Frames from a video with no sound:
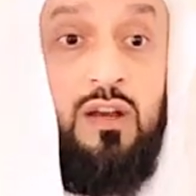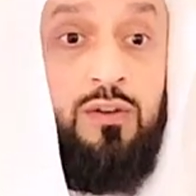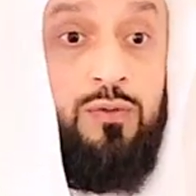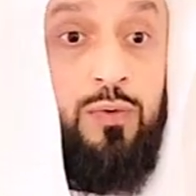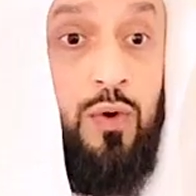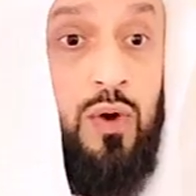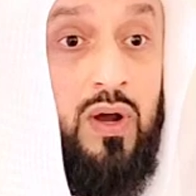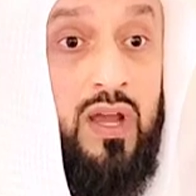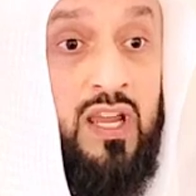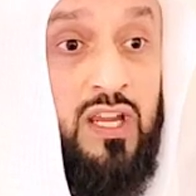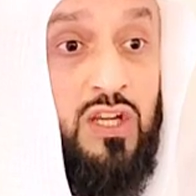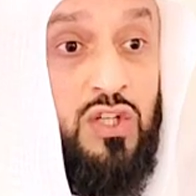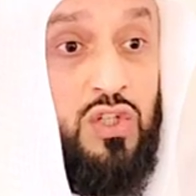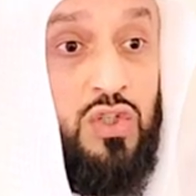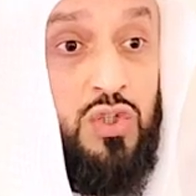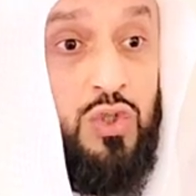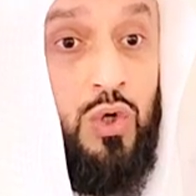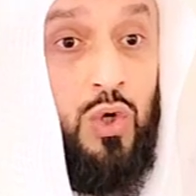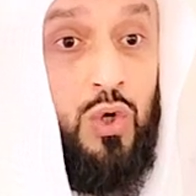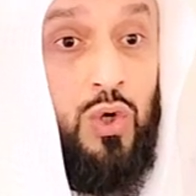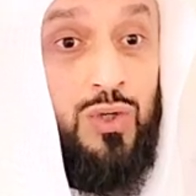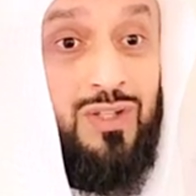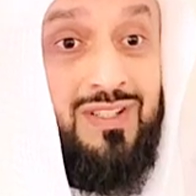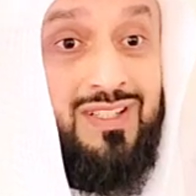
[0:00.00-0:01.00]
for a
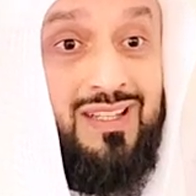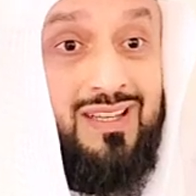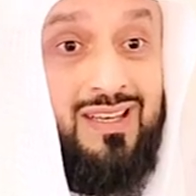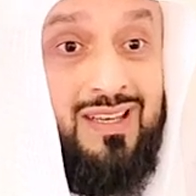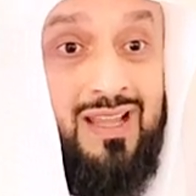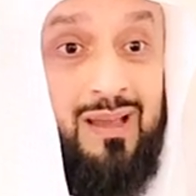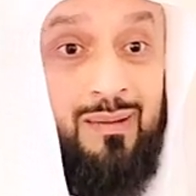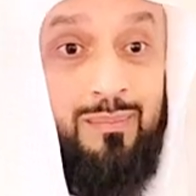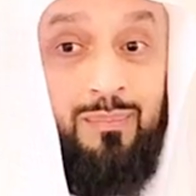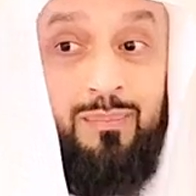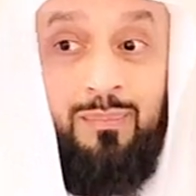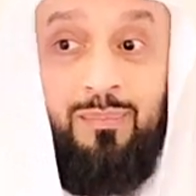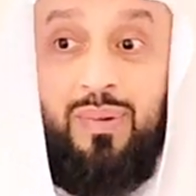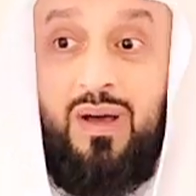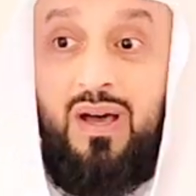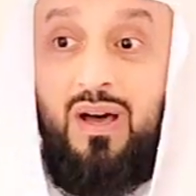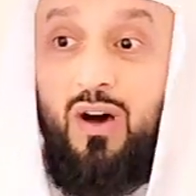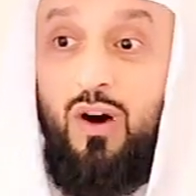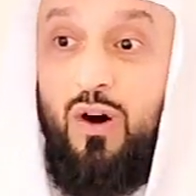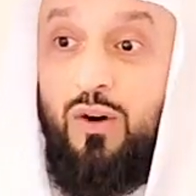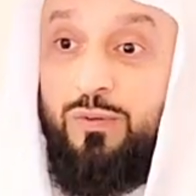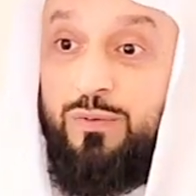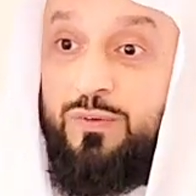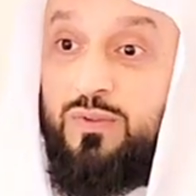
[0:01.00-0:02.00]
short number
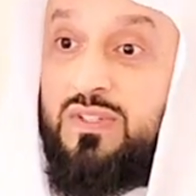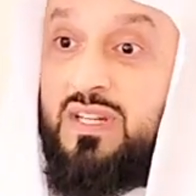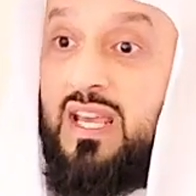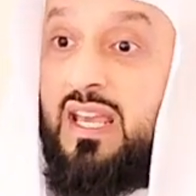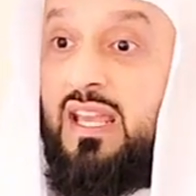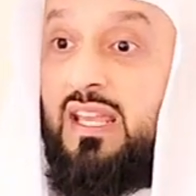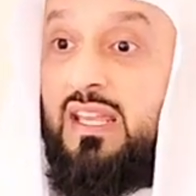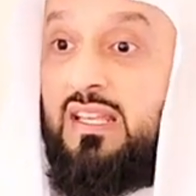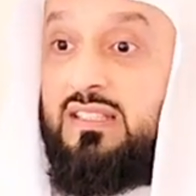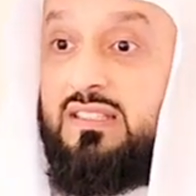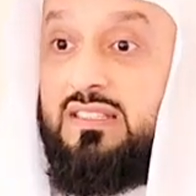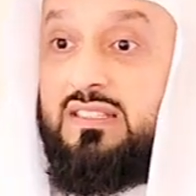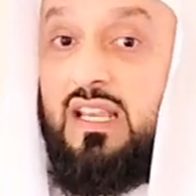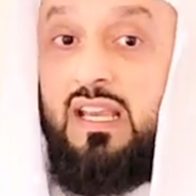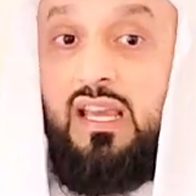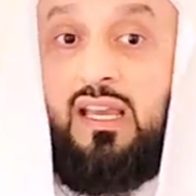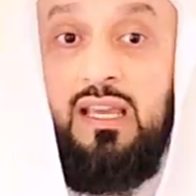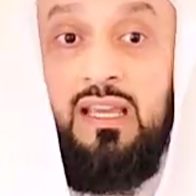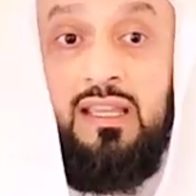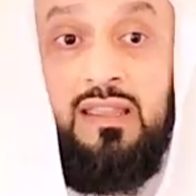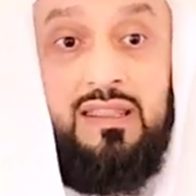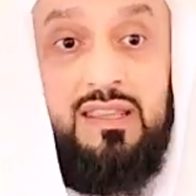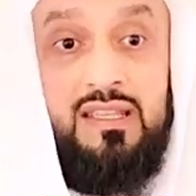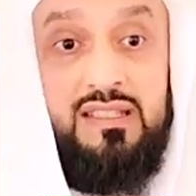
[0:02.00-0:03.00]
of days,
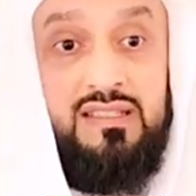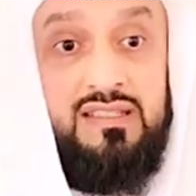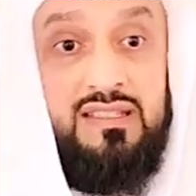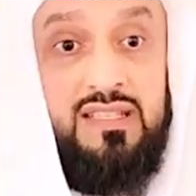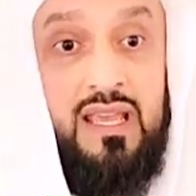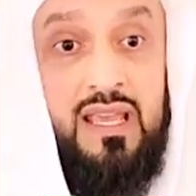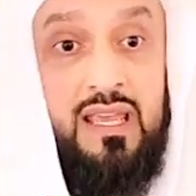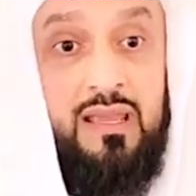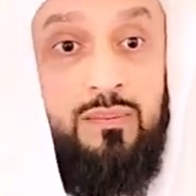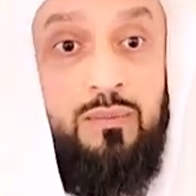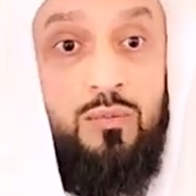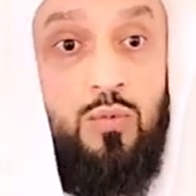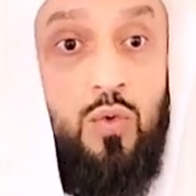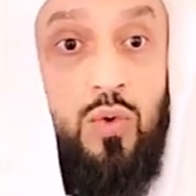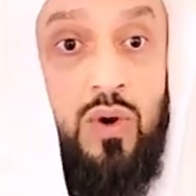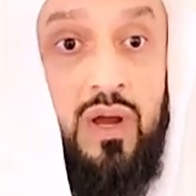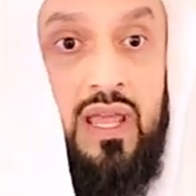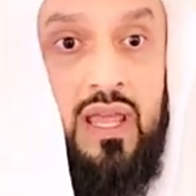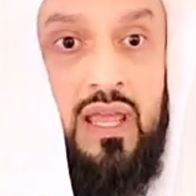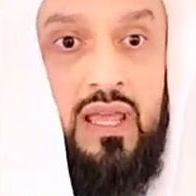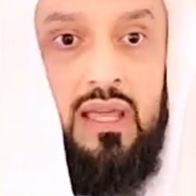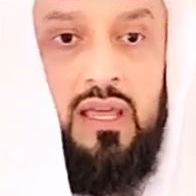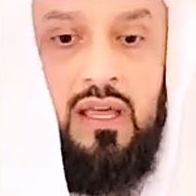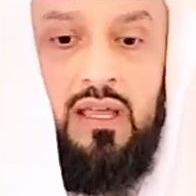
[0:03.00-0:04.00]
in the same
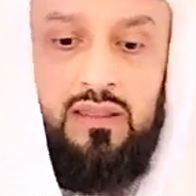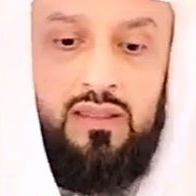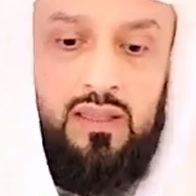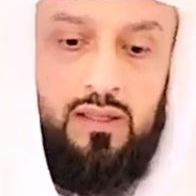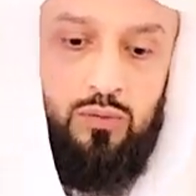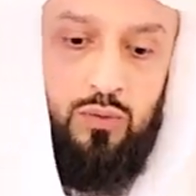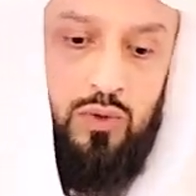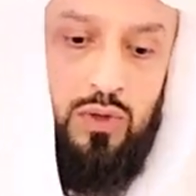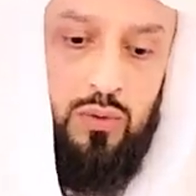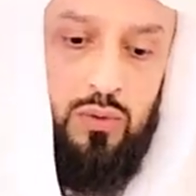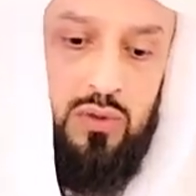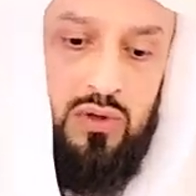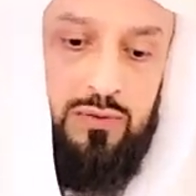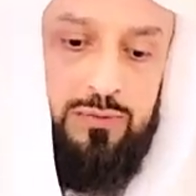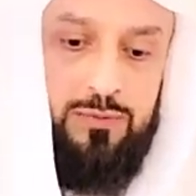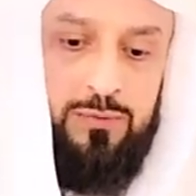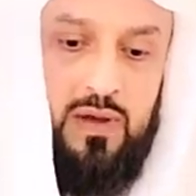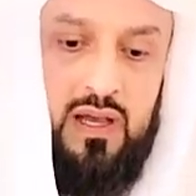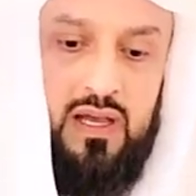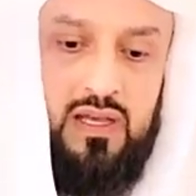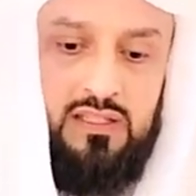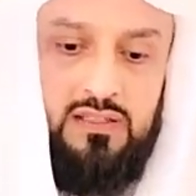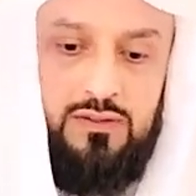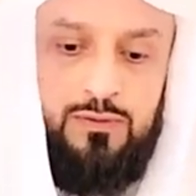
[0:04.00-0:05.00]
way that we will
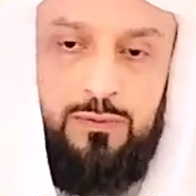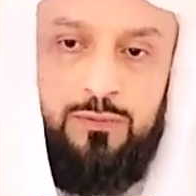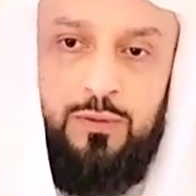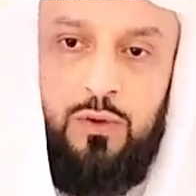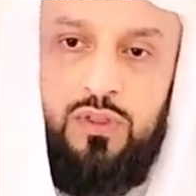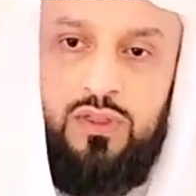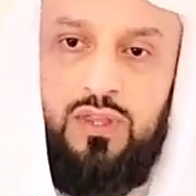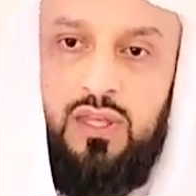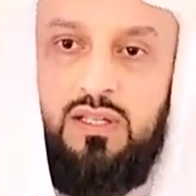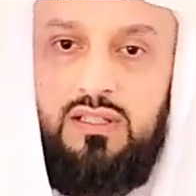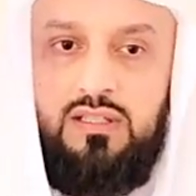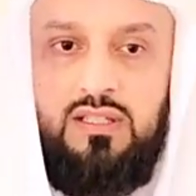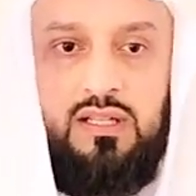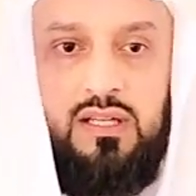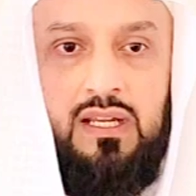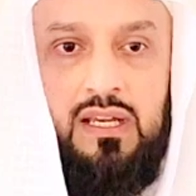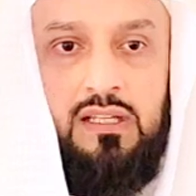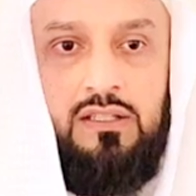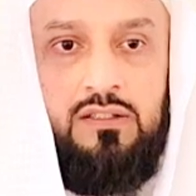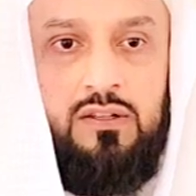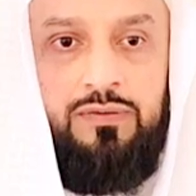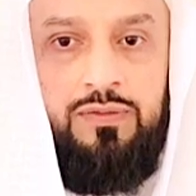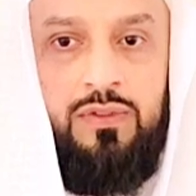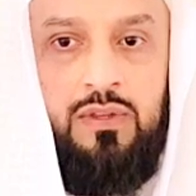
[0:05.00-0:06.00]
fast for 30
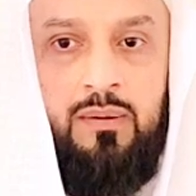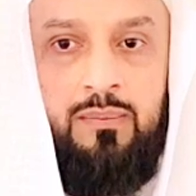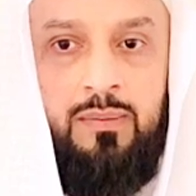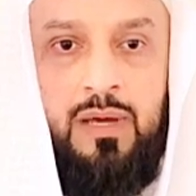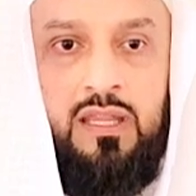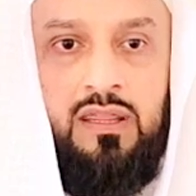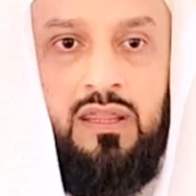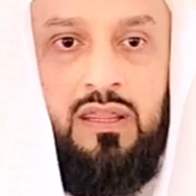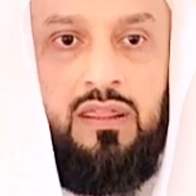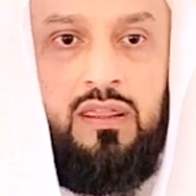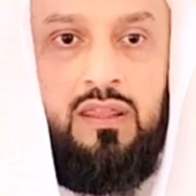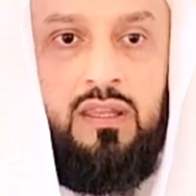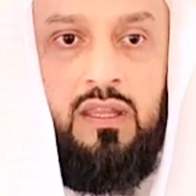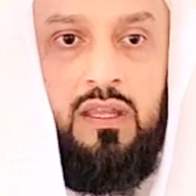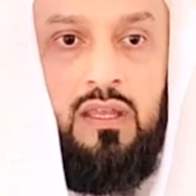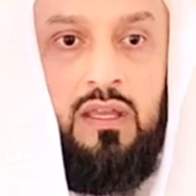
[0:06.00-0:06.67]
days of the month.